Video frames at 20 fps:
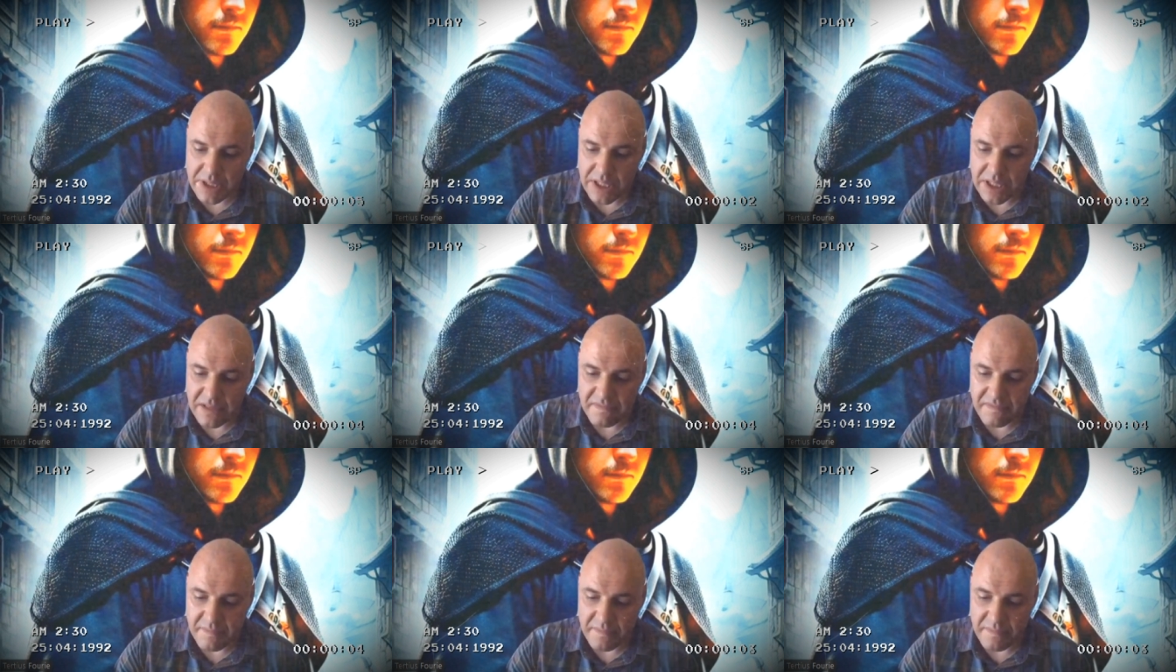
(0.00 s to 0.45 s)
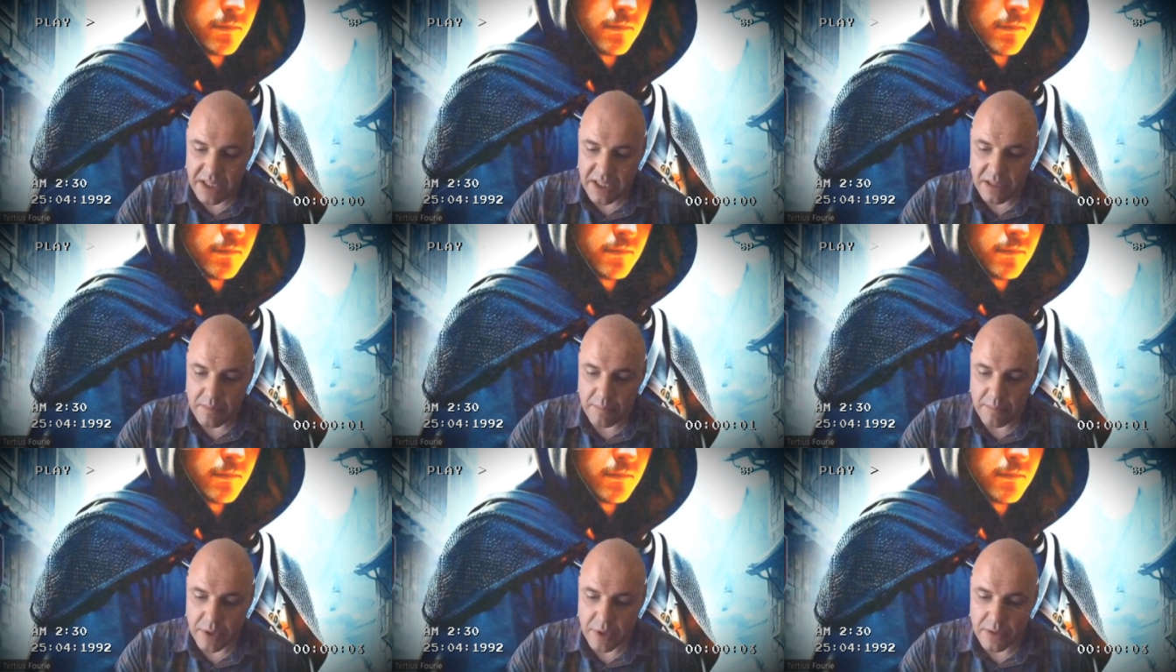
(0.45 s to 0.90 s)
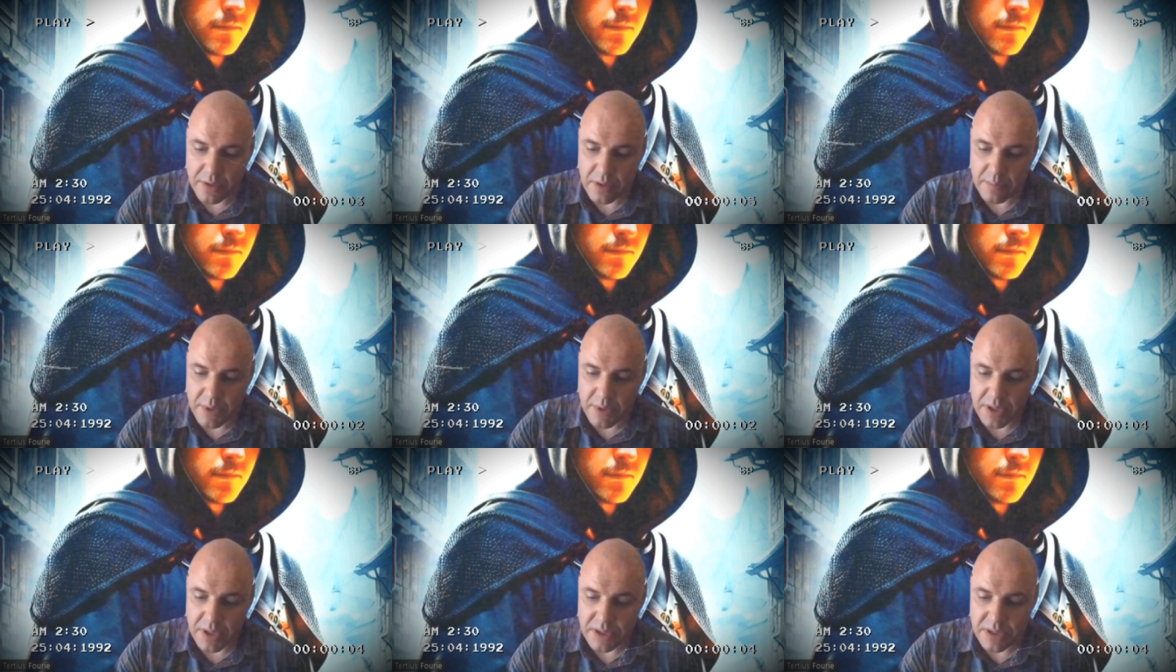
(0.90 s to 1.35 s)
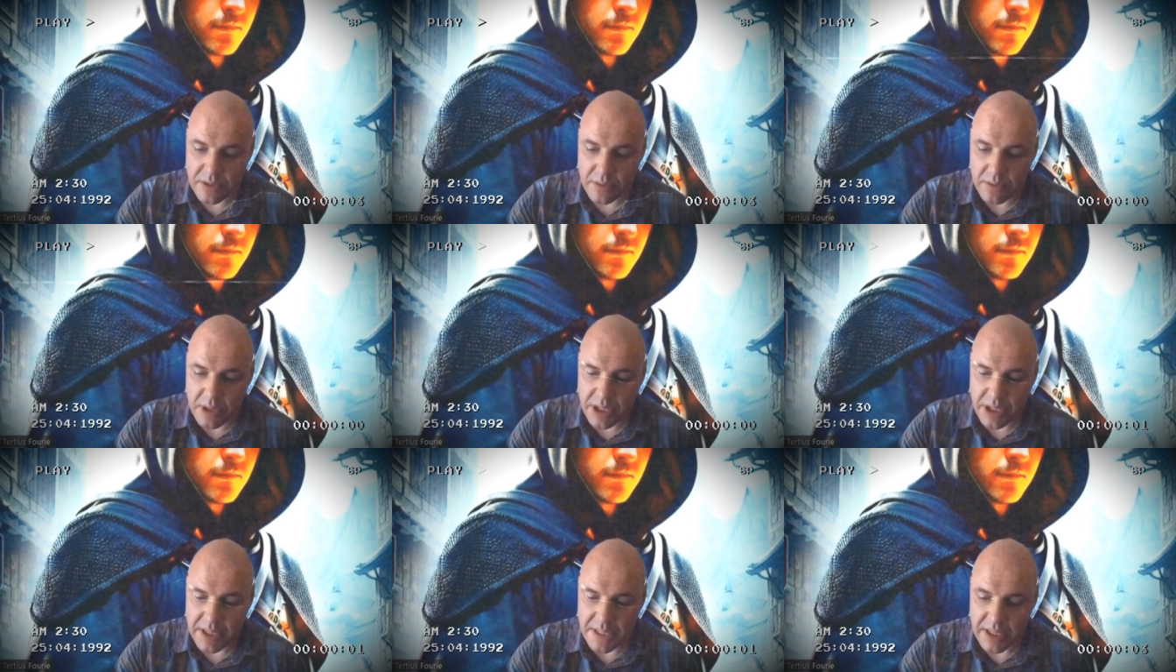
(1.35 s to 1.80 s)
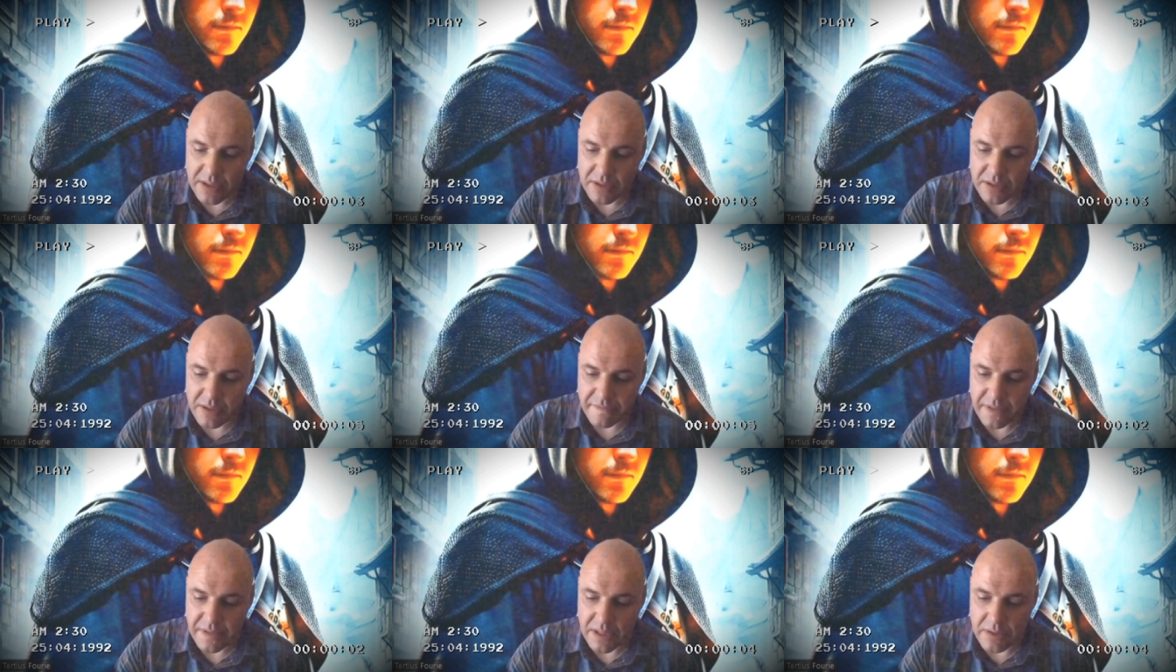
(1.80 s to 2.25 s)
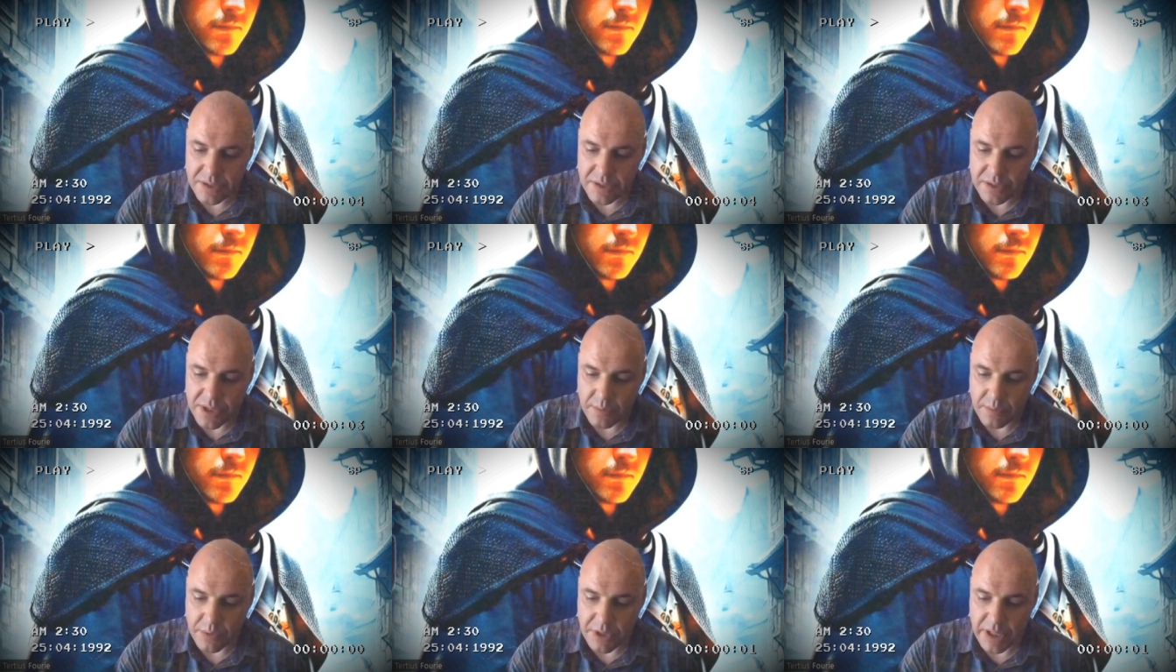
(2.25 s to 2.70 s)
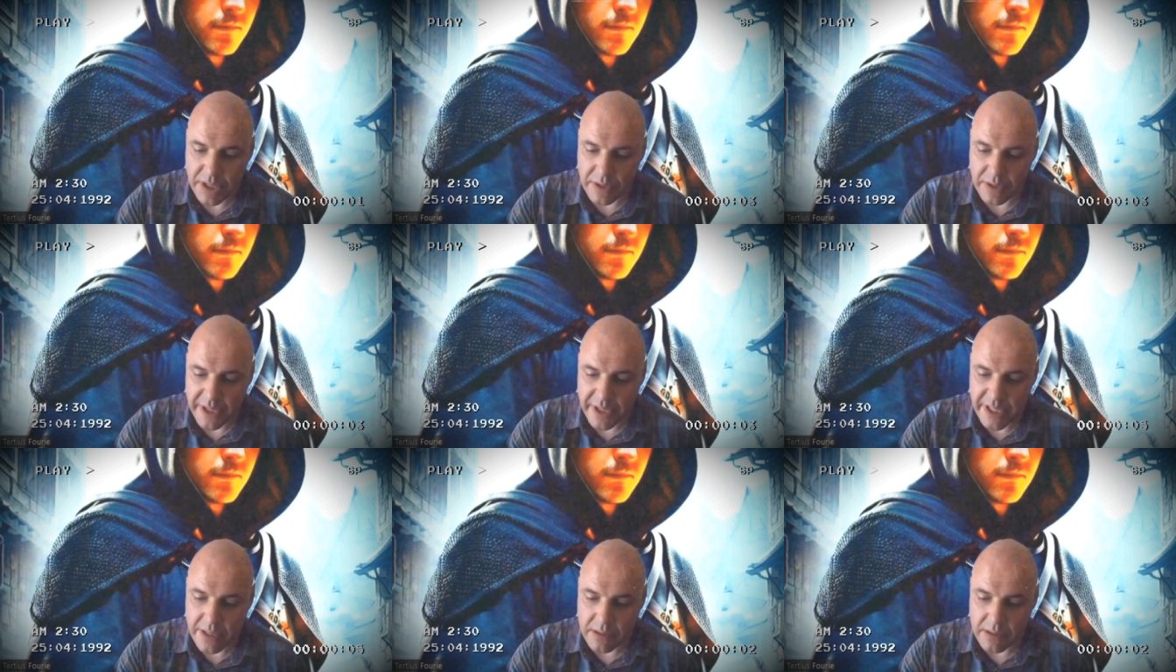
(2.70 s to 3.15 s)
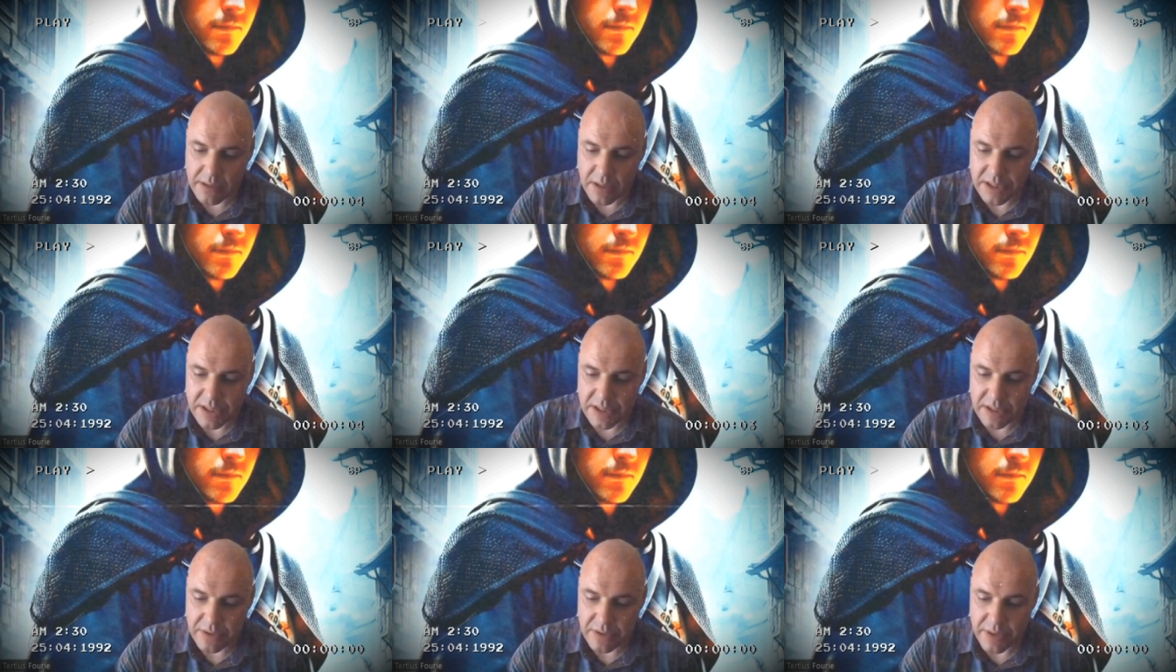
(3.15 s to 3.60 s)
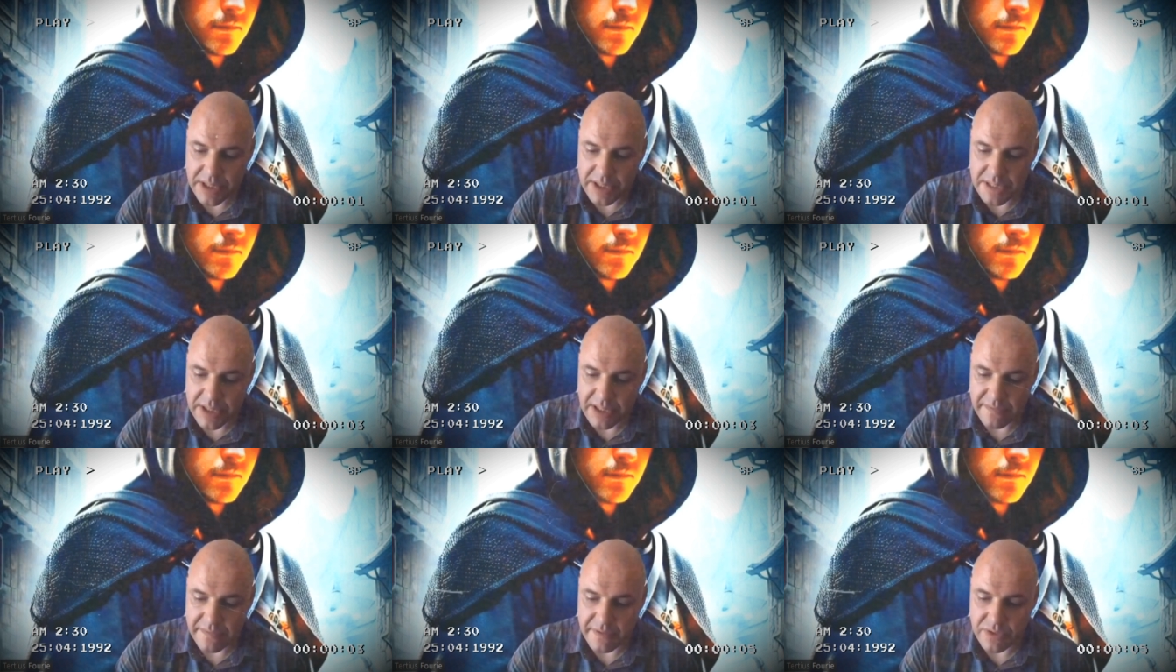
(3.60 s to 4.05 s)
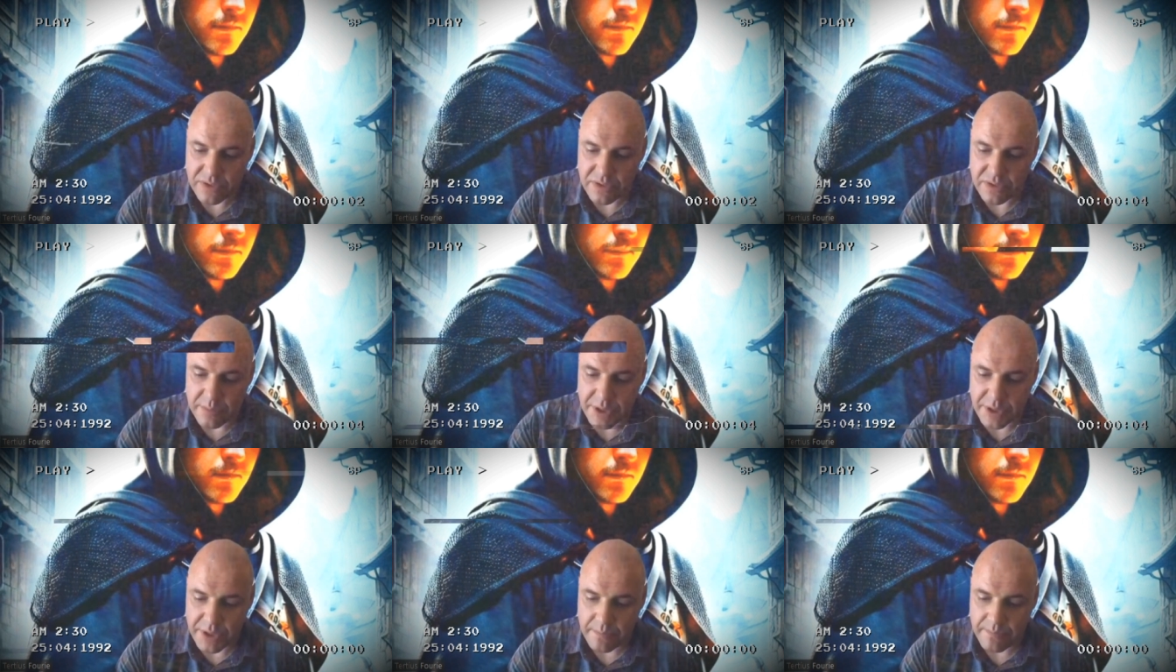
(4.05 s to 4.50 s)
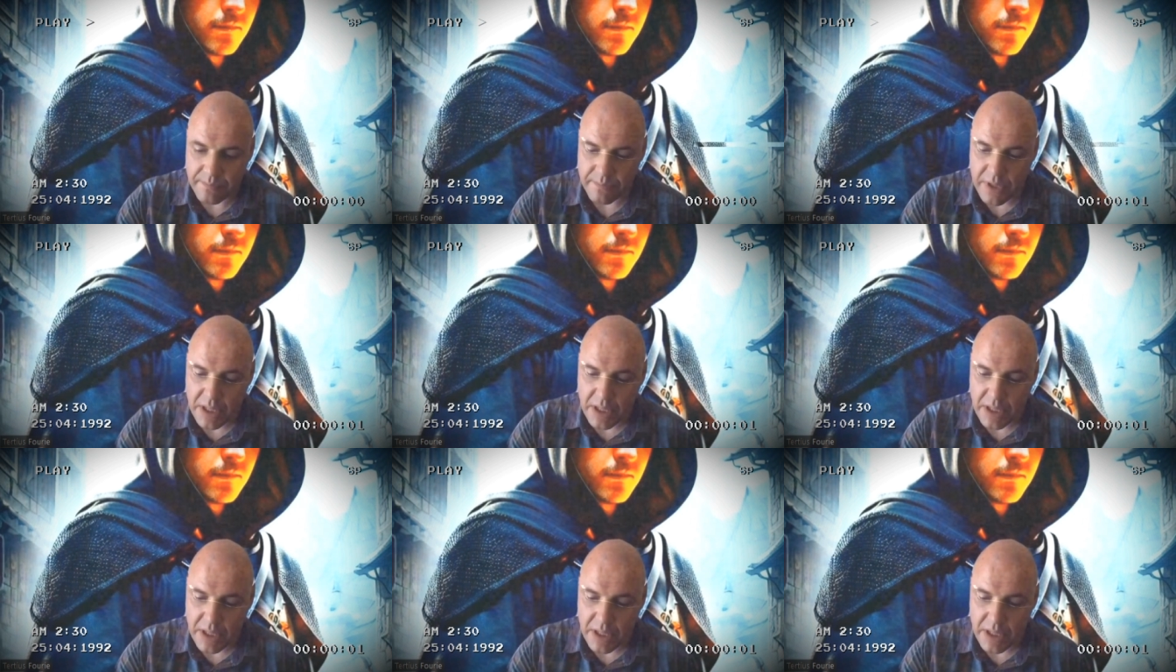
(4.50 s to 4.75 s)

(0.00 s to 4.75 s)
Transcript: gave me and Barnabas the right hand of fellowship when they recognized the grace given to them.